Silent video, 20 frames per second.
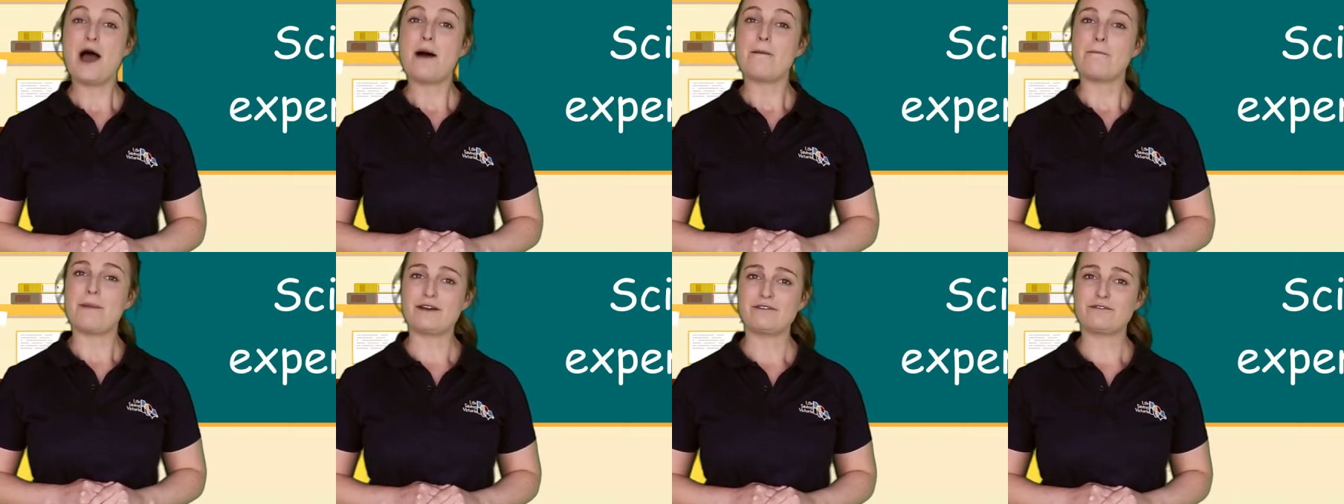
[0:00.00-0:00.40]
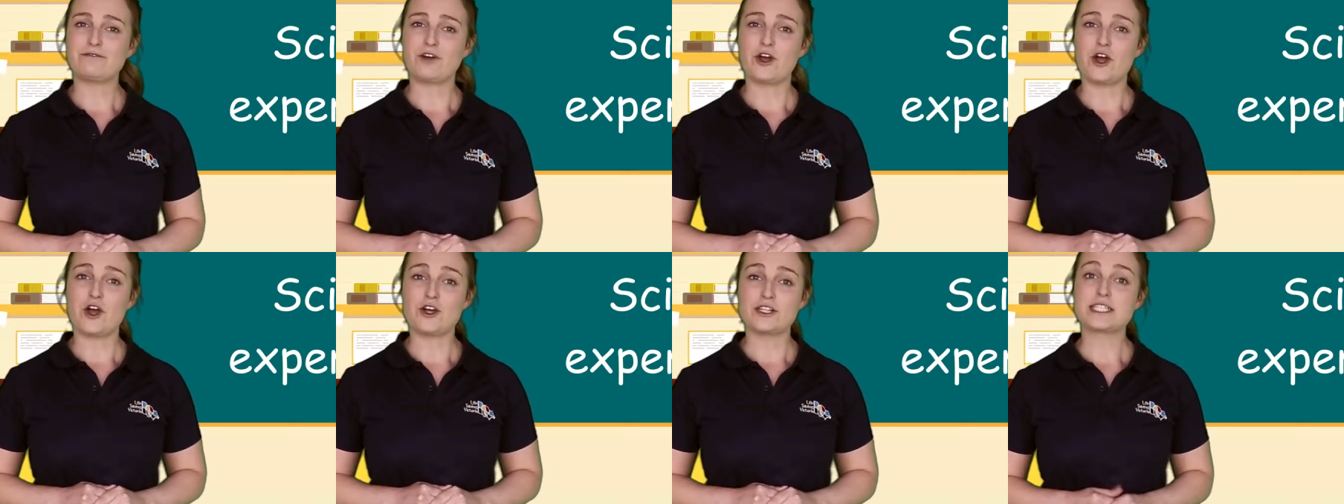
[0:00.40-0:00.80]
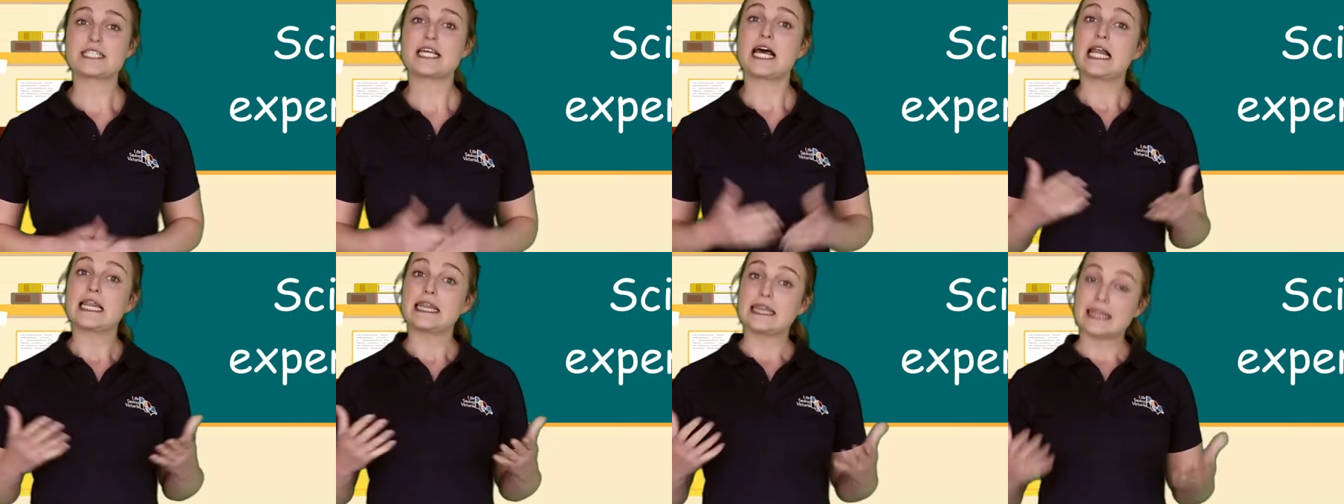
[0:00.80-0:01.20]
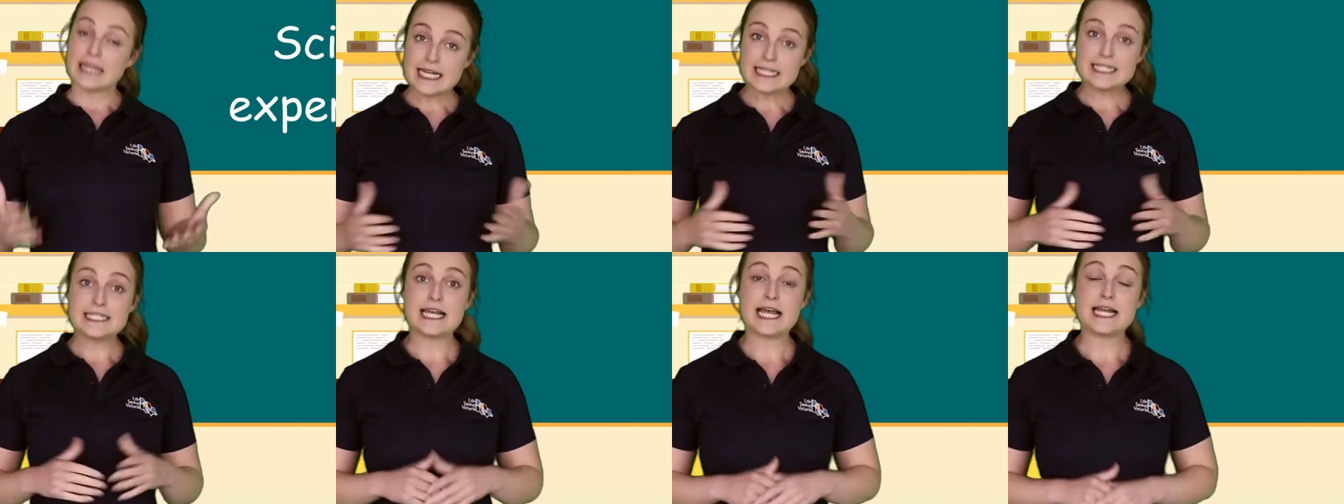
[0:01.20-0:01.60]
But first,
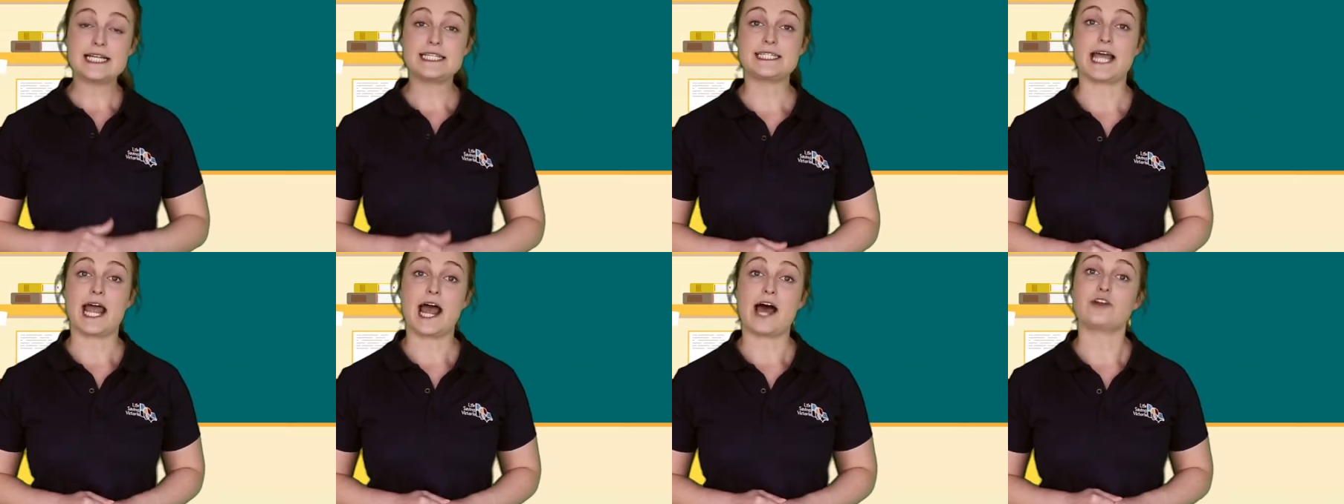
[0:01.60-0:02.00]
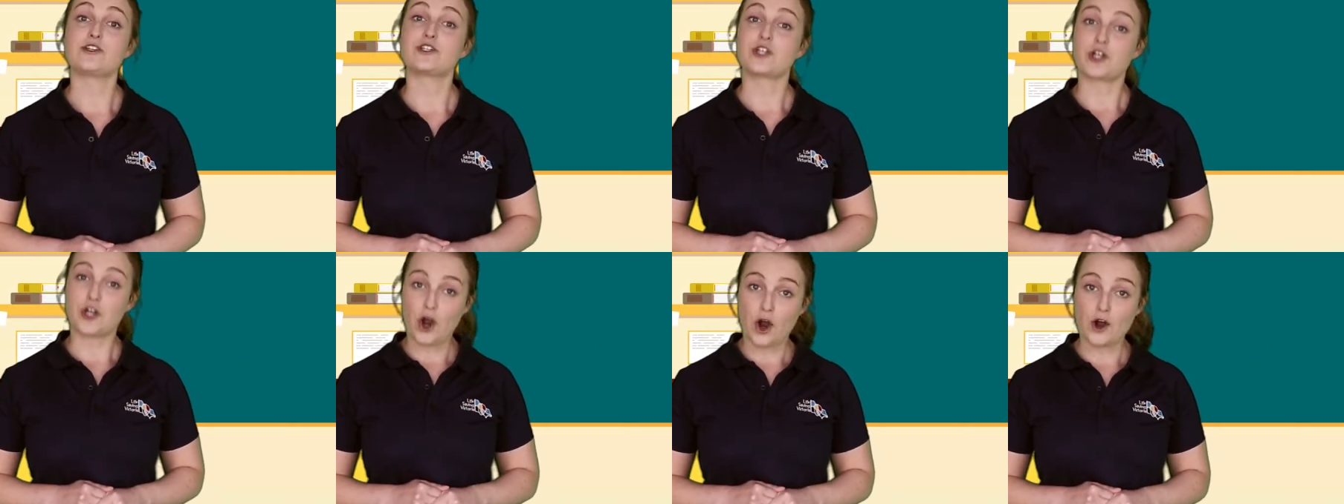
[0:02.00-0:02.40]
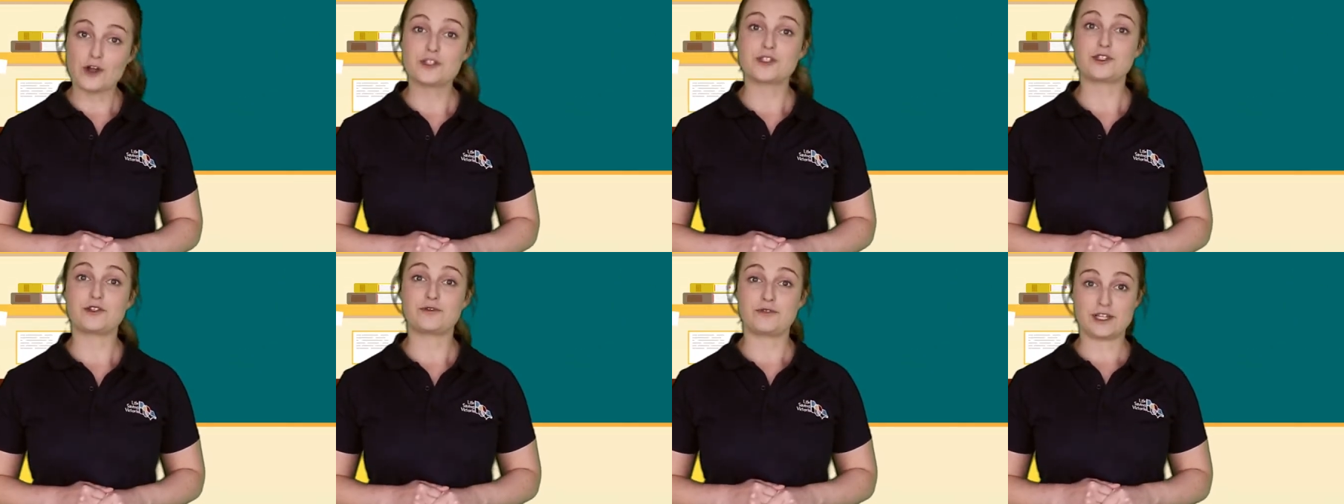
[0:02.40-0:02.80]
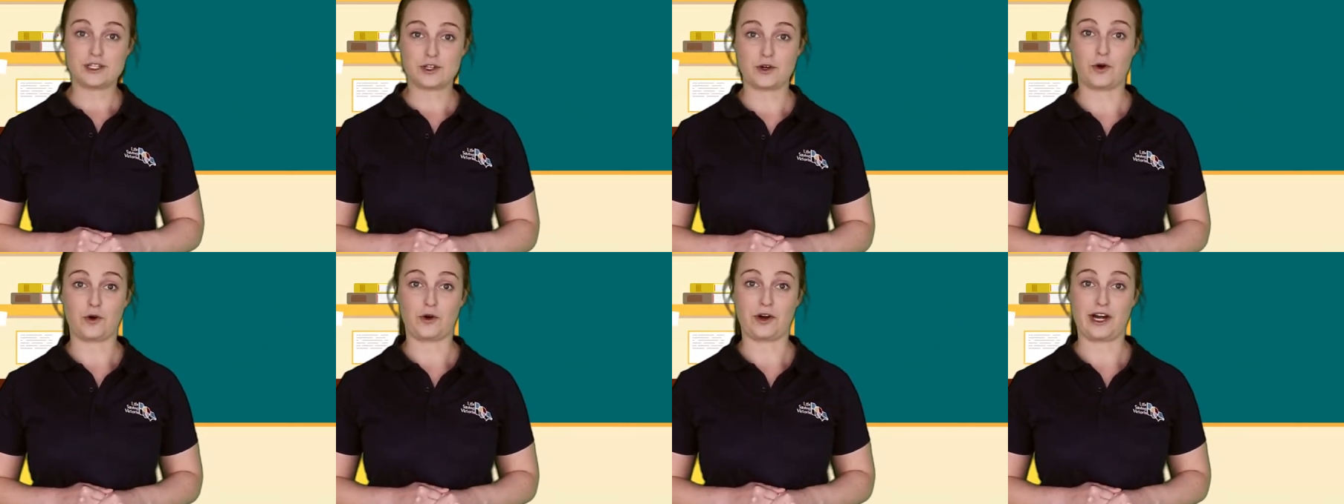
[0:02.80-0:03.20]
let's head down to coastal
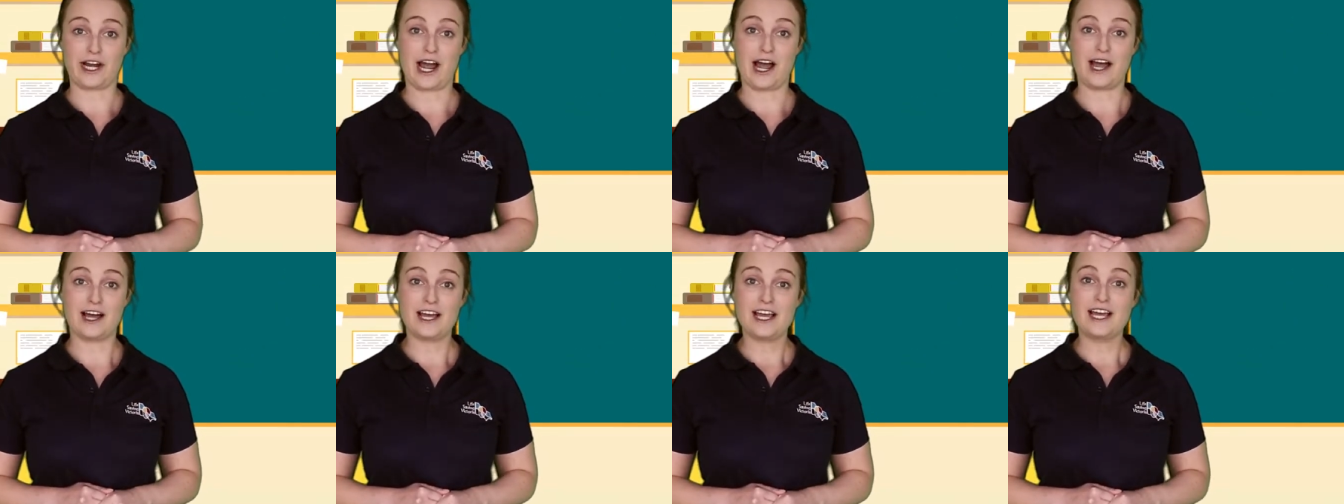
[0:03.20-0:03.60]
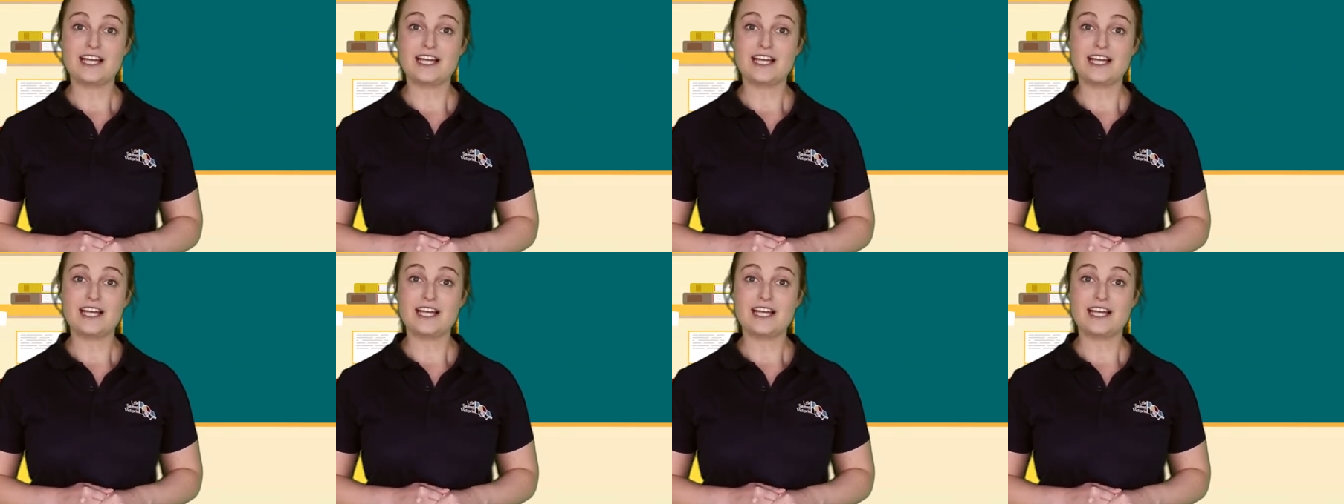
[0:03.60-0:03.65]
Victoria